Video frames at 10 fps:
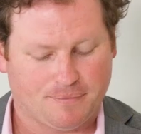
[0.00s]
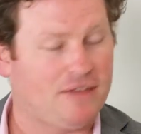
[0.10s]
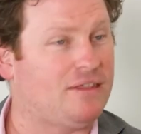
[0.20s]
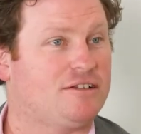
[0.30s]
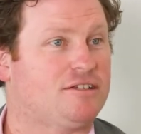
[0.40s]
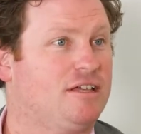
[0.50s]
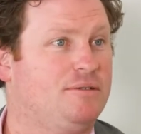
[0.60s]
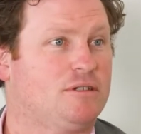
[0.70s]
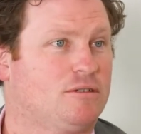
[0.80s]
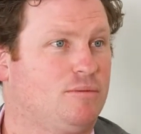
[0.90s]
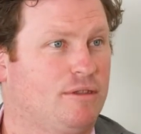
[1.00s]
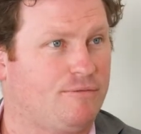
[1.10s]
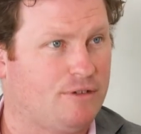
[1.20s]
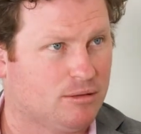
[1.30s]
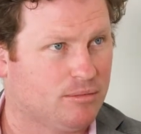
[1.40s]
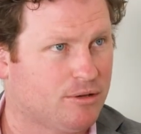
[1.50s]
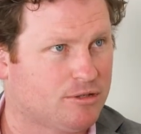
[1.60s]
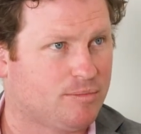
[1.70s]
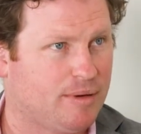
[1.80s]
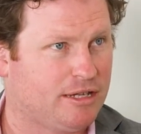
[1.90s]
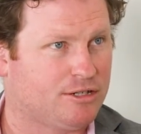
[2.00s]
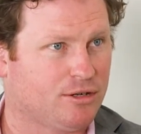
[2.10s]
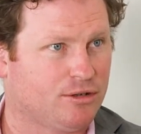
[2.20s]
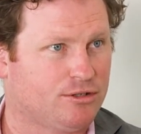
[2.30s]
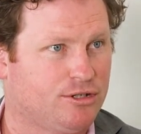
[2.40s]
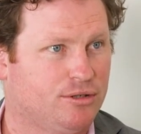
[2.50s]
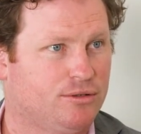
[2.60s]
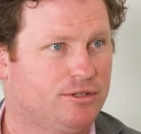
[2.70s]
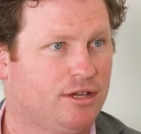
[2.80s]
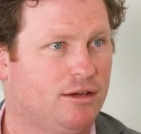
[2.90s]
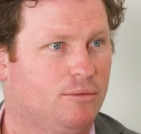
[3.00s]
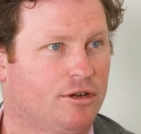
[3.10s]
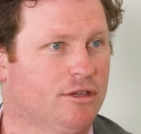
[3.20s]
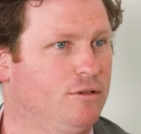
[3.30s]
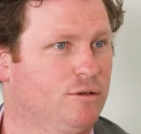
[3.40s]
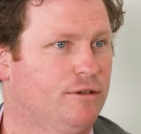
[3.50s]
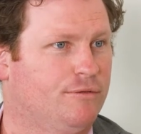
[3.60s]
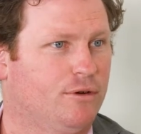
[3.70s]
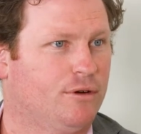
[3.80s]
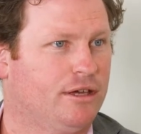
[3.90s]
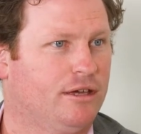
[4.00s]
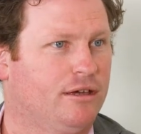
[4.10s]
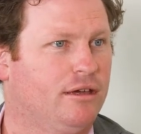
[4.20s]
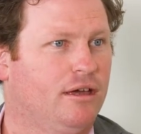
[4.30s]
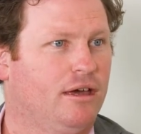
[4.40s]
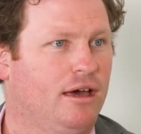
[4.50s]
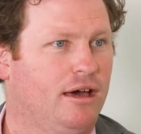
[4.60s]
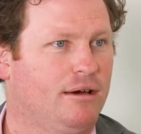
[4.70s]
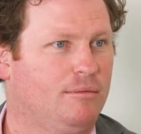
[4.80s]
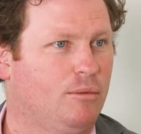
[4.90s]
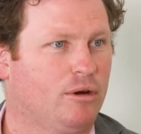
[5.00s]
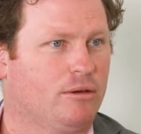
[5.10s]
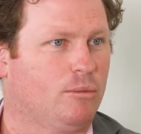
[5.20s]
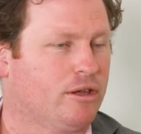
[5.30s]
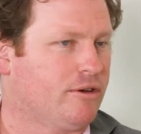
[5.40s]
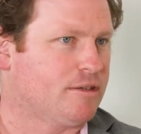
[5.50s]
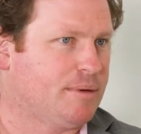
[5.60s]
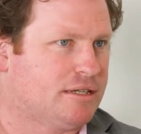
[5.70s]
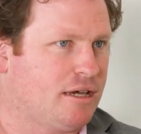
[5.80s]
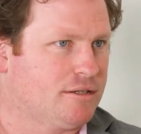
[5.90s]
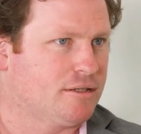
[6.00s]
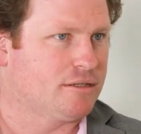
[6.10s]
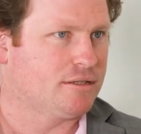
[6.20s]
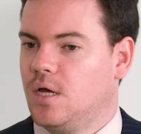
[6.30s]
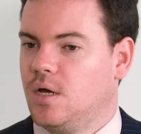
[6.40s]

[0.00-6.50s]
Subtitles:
And that just leaves us with Philip Lowe's speech on Tuesday. What are you looking for here, and what are your expectations?